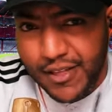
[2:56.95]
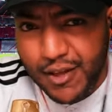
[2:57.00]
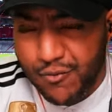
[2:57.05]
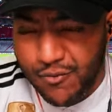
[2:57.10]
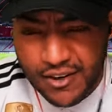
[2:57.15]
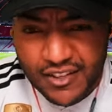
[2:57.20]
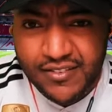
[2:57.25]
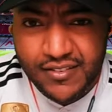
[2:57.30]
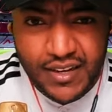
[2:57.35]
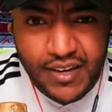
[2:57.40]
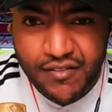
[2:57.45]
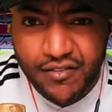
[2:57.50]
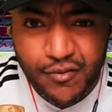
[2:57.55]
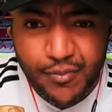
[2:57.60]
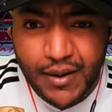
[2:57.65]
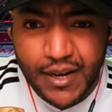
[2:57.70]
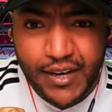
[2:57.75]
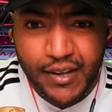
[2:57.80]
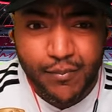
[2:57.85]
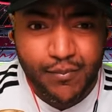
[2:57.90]
They rested
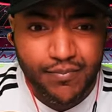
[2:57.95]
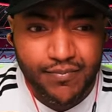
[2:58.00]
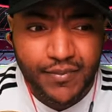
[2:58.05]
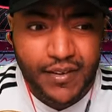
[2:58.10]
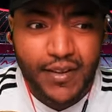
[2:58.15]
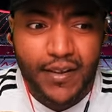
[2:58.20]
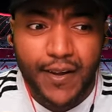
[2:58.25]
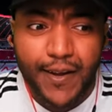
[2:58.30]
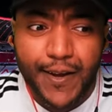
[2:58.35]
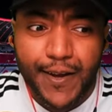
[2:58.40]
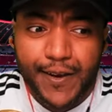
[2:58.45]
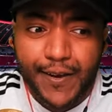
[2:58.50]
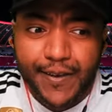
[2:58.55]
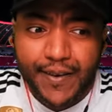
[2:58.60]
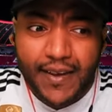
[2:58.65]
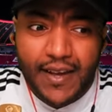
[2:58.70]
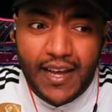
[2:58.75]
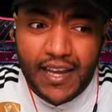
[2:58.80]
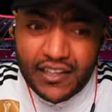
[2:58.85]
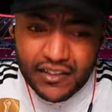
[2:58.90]
everybody,
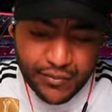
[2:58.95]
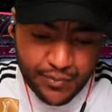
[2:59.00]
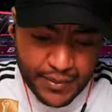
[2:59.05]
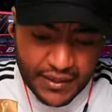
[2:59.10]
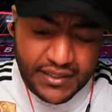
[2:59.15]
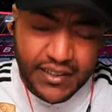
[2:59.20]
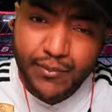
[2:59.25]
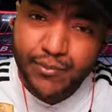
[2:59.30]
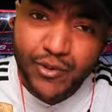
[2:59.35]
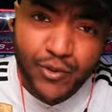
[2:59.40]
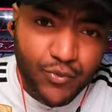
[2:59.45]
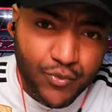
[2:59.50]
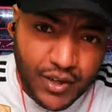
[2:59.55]
and I expect them to